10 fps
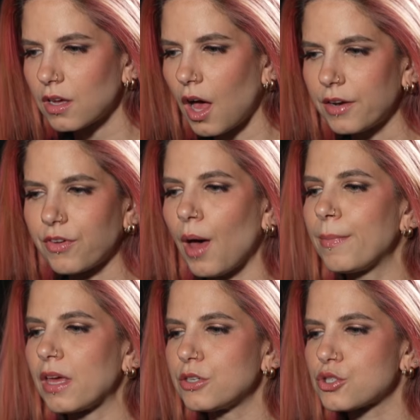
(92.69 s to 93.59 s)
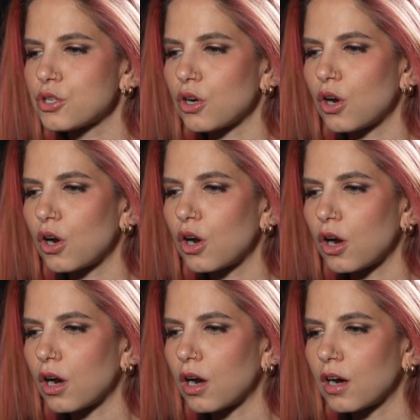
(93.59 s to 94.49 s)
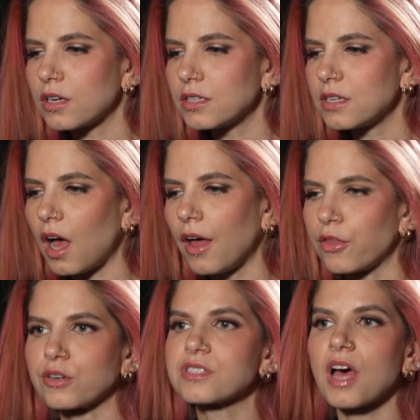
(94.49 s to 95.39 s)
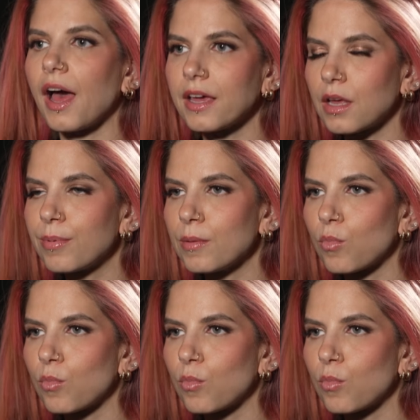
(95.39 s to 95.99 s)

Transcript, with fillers: kind of coming into her other side a bit